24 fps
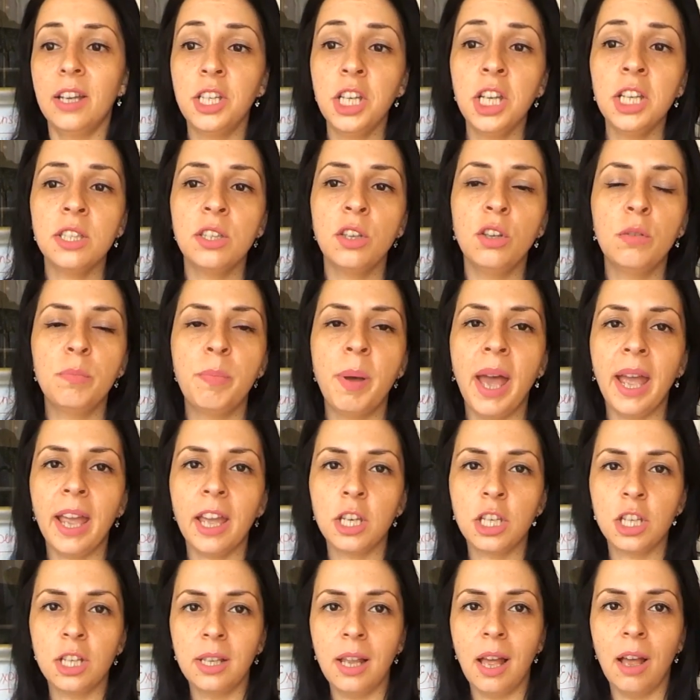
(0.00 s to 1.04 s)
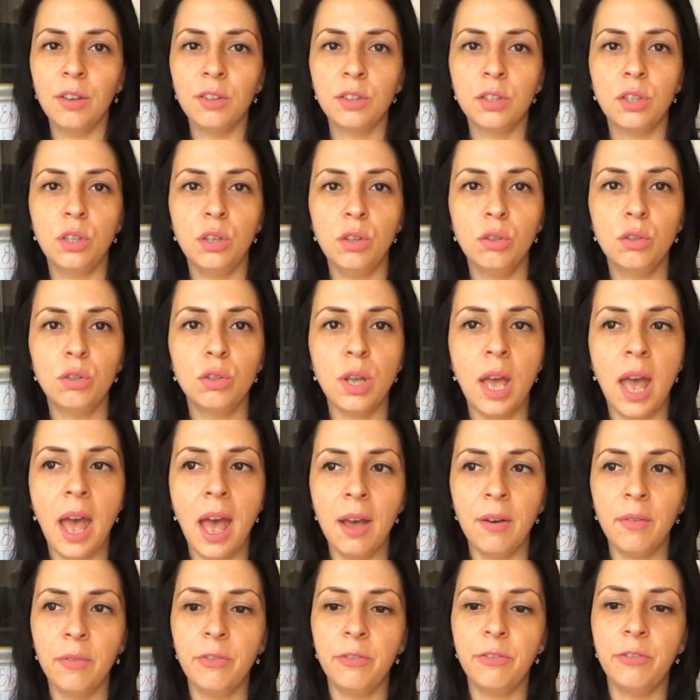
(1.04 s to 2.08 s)
G Suite package allows you to
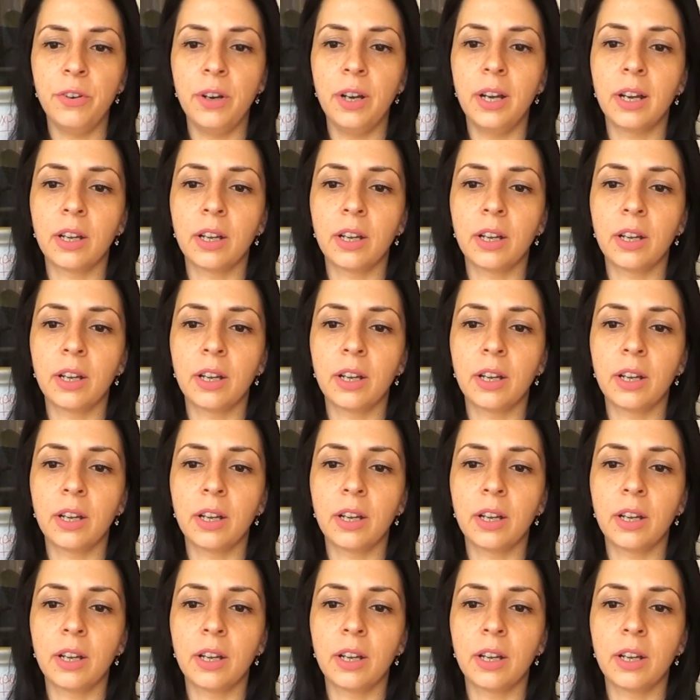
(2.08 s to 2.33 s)
have